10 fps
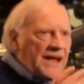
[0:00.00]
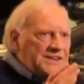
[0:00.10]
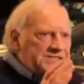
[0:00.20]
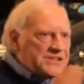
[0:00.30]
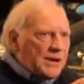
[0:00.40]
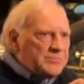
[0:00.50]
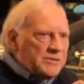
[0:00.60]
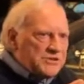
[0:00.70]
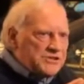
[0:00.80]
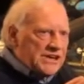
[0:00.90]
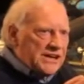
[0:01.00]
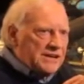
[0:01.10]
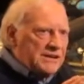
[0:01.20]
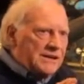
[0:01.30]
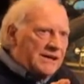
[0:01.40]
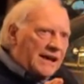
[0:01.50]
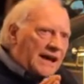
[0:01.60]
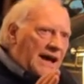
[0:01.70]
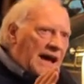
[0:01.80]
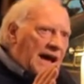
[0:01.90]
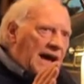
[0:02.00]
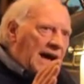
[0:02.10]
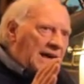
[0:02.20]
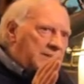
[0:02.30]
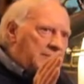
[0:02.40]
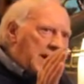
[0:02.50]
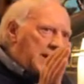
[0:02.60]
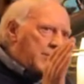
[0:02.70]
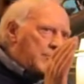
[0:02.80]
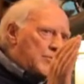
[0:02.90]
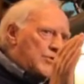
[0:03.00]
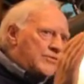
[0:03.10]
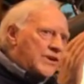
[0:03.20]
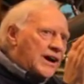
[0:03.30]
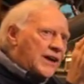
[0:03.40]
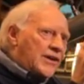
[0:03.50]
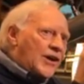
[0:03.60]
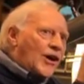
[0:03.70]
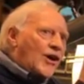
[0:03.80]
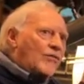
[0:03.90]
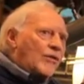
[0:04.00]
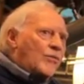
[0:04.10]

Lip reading: it stopped the machine and the paper moved on over